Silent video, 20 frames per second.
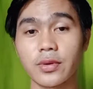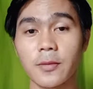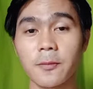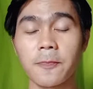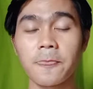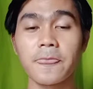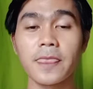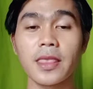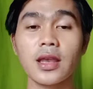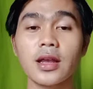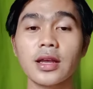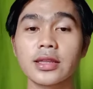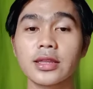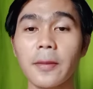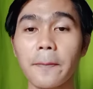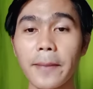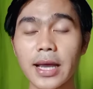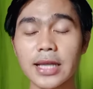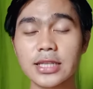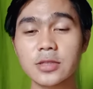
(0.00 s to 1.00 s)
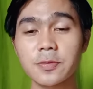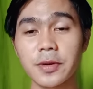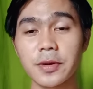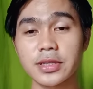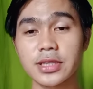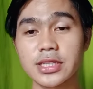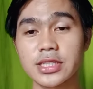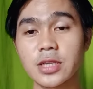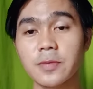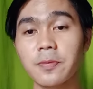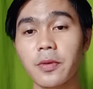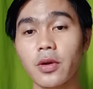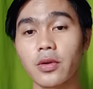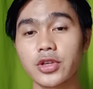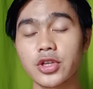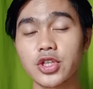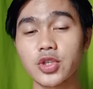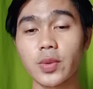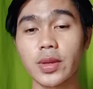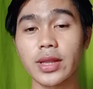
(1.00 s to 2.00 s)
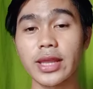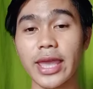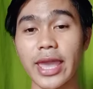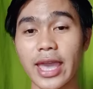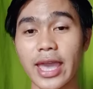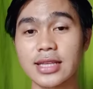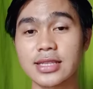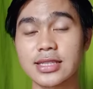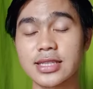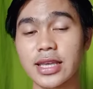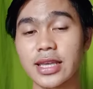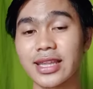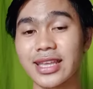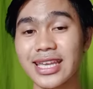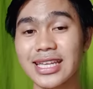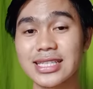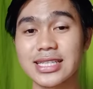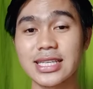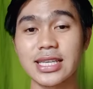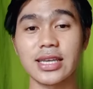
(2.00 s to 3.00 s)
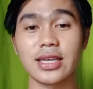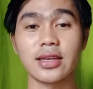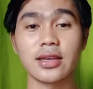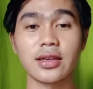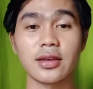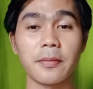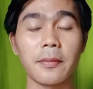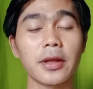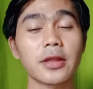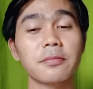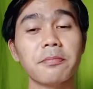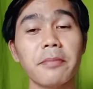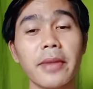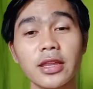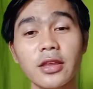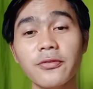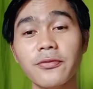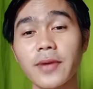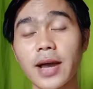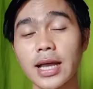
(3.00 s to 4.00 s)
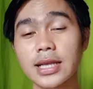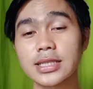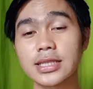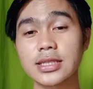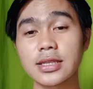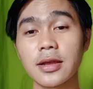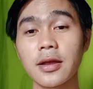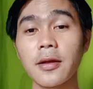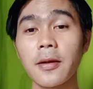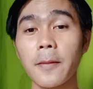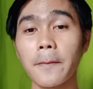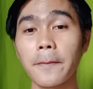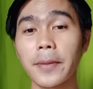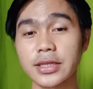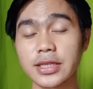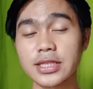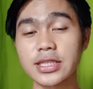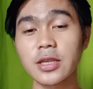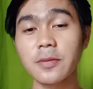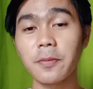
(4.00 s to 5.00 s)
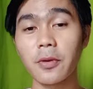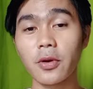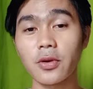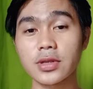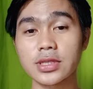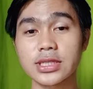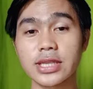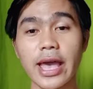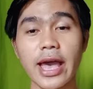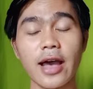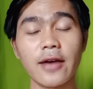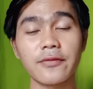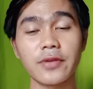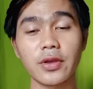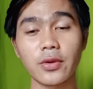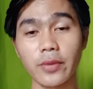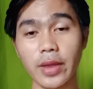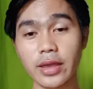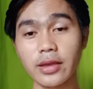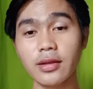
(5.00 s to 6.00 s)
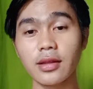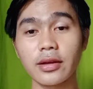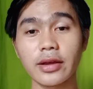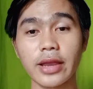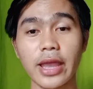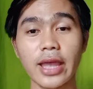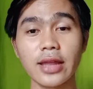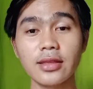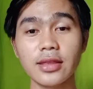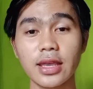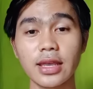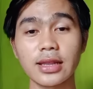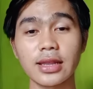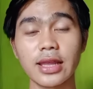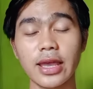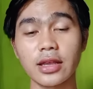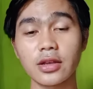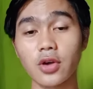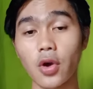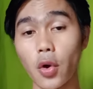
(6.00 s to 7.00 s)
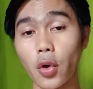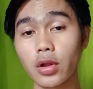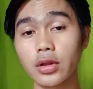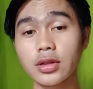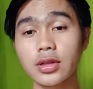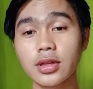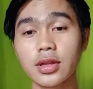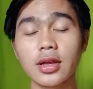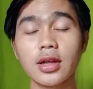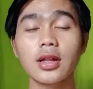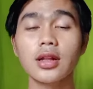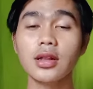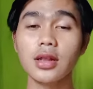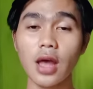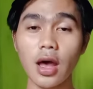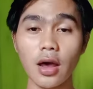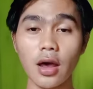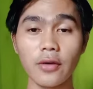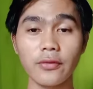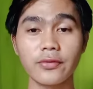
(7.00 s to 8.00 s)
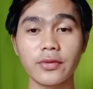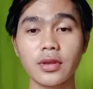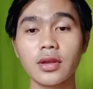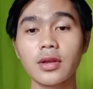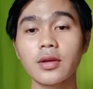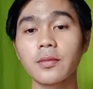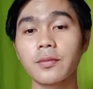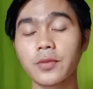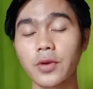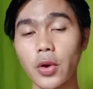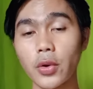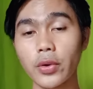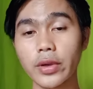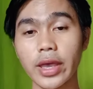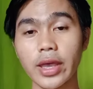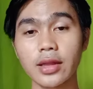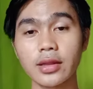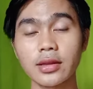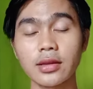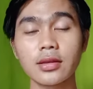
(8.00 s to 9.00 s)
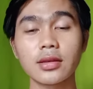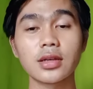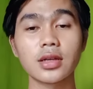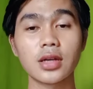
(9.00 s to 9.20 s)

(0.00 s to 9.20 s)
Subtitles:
The past participle usually ends in ed, but many past participles have irregular ending like cold, love, broken, gone.